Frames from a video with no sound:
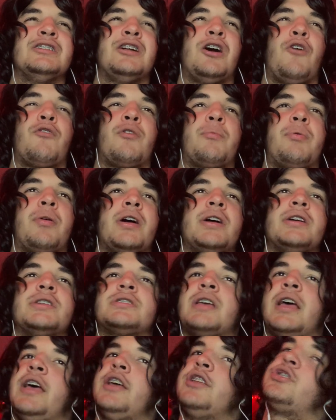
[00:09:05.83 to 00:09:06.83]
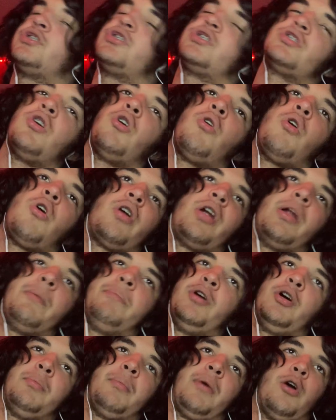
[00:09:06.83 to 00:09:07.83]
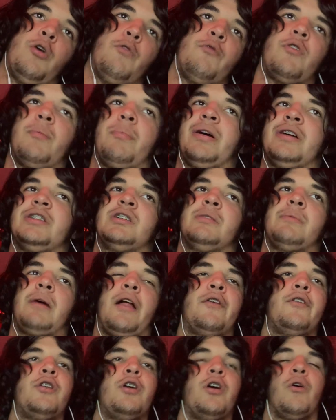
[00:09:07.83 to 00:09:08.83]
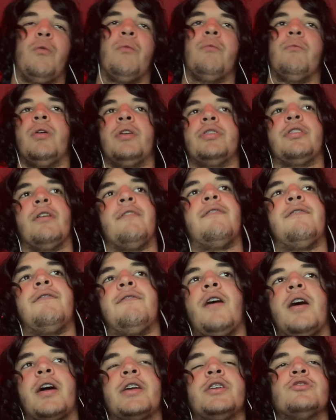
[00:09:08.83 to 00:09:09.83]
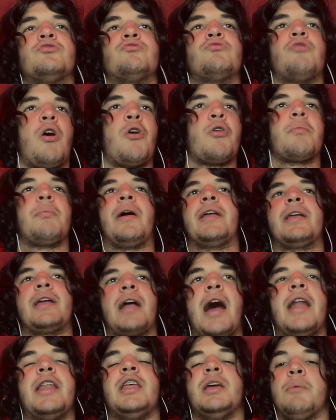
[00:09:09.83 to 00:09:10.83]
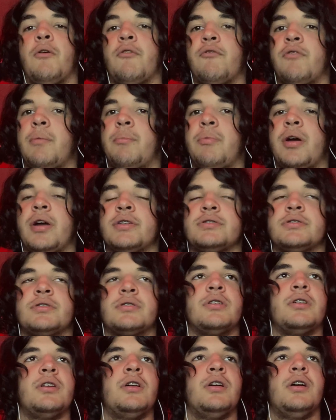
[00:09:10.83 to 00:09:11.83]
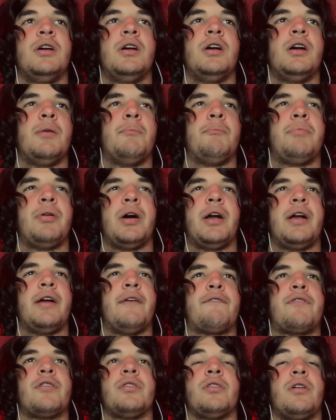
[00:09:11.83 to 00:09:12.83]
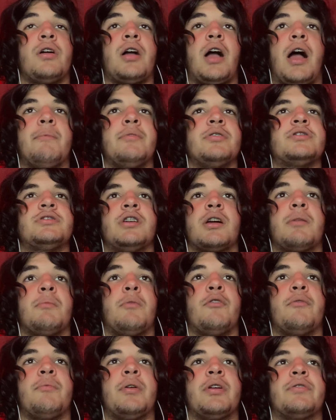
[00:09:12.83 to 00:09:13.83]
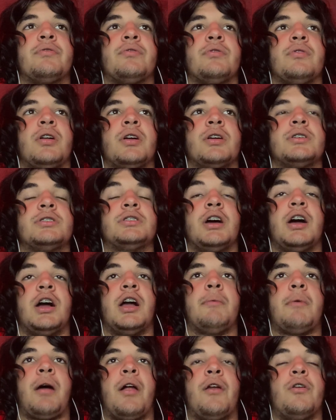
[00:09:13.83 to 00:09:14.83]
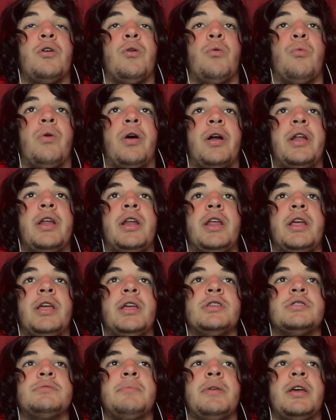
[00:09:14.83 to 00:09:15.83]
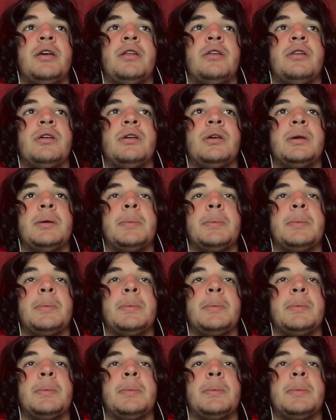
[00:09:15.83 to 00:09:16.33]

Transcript: overpress. It's so hard to build my overpress up. I don't know what the fuck is wrong with my goddamn overpress, but for long, I've been stuck in my overpress for the longest time. I don't know what it is, man.